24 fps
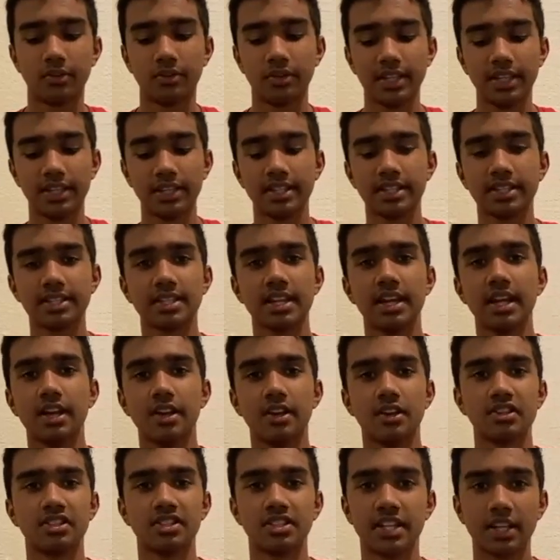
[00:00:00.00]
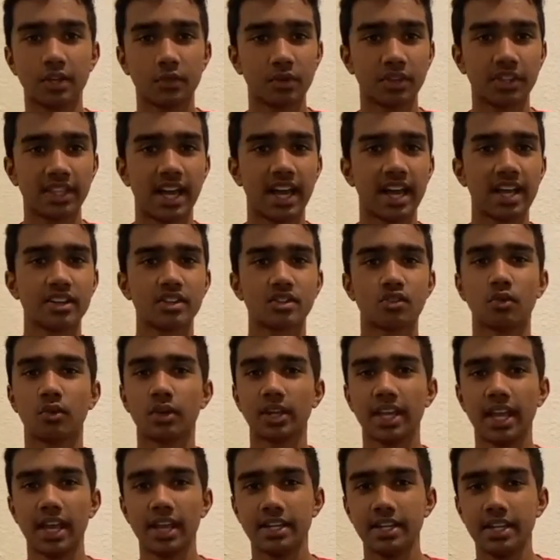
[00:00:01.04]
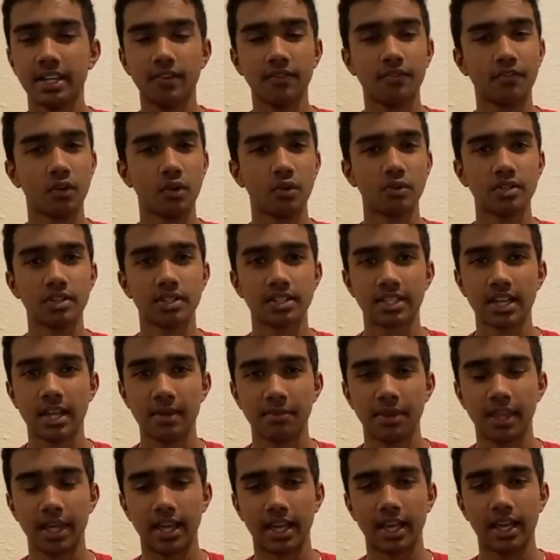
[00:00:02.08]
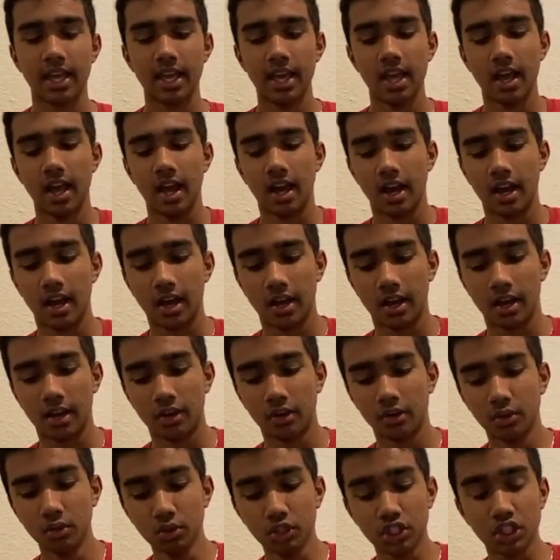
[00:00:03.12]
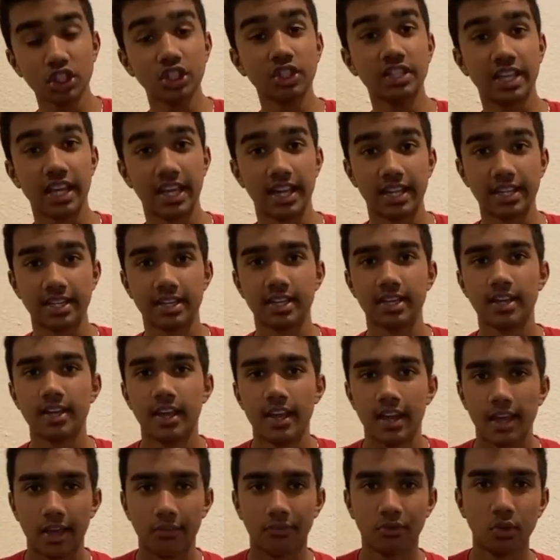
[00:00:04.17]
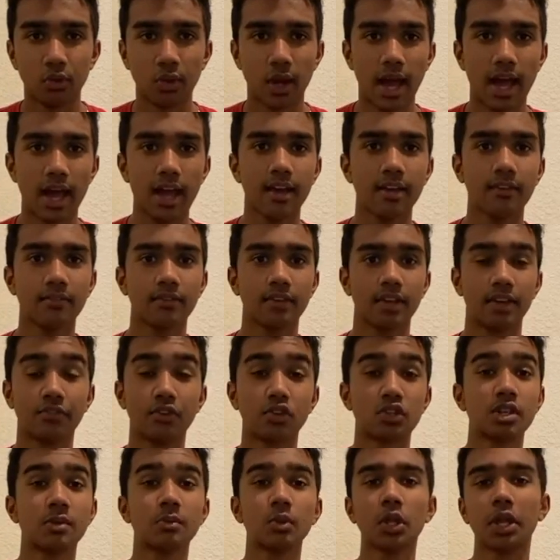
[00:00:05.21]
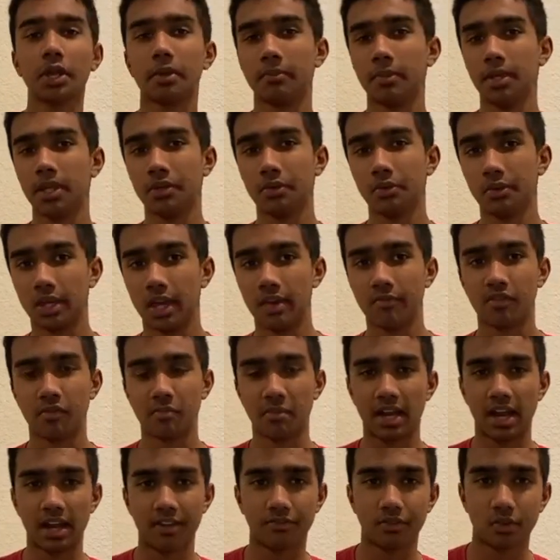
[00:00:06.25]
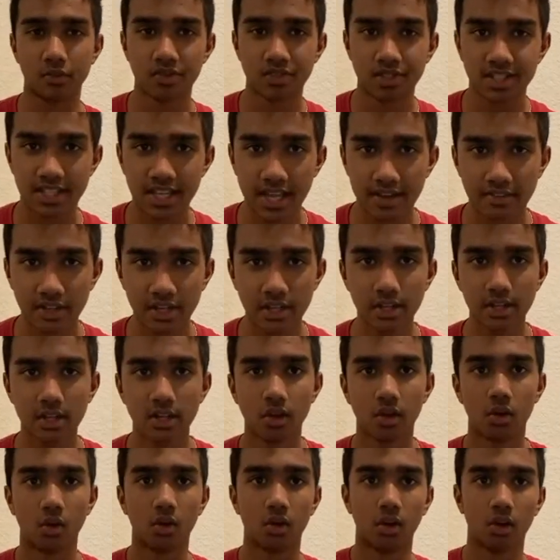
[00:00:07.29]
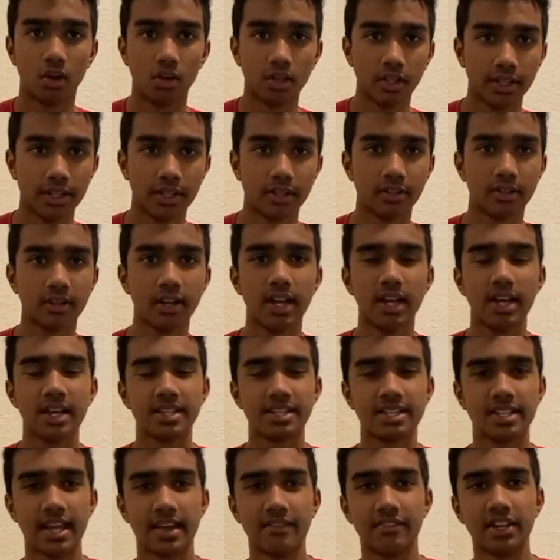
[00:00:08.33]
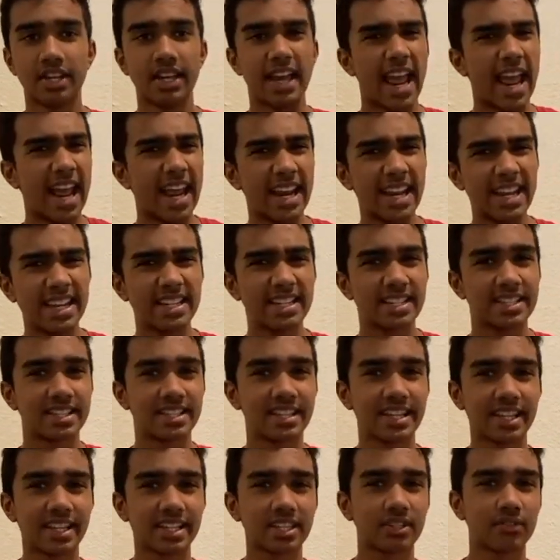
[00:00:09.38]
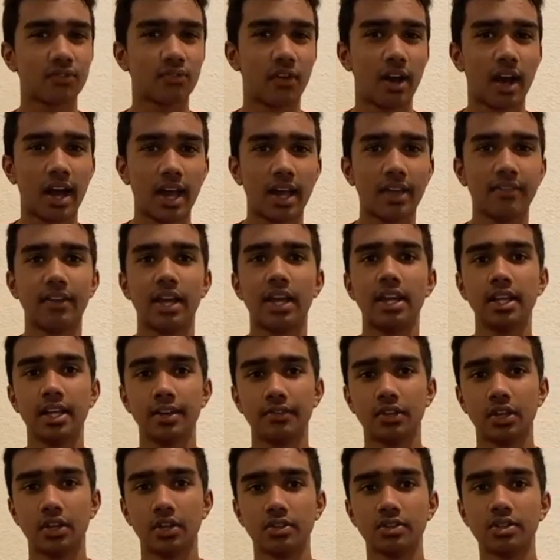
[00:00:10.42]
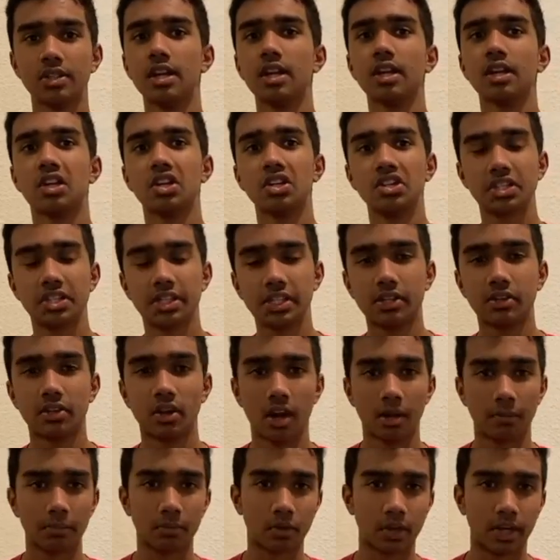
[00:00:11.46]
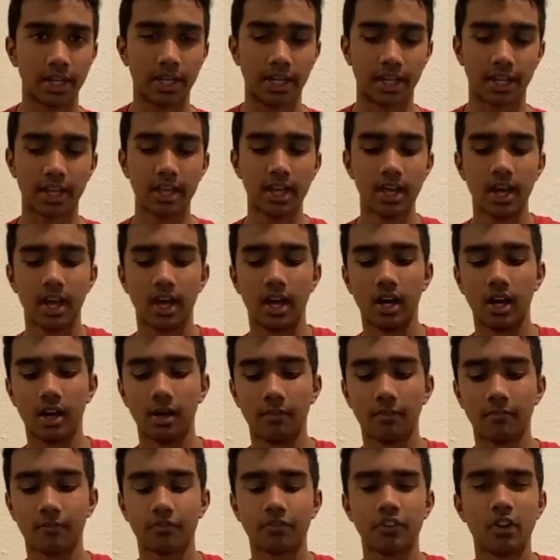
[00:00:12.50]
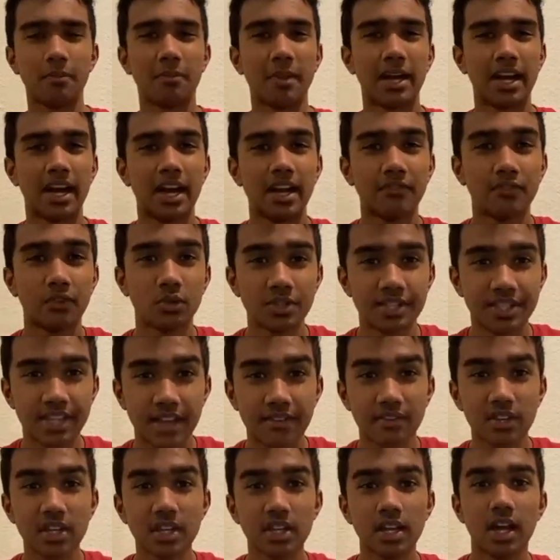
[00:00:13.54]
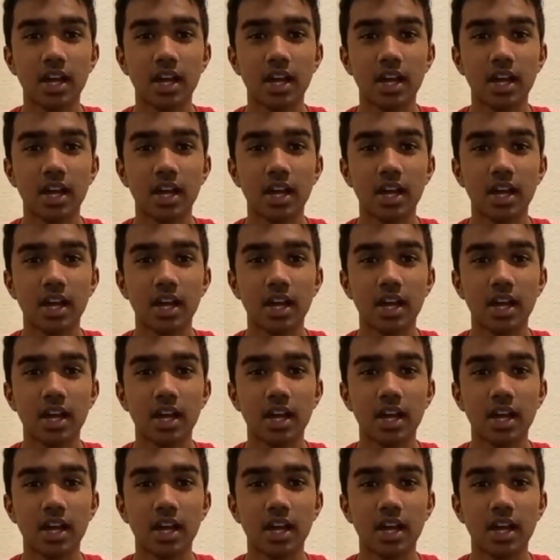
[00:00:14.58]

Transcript: need this. Stick with that. 2018 phone, same thing. Who should get it? If you're someone like me who came from an iPhone 7 or earlier, 7, 8, 6, 5, any of those, consider upgrading. From my iPhone 7,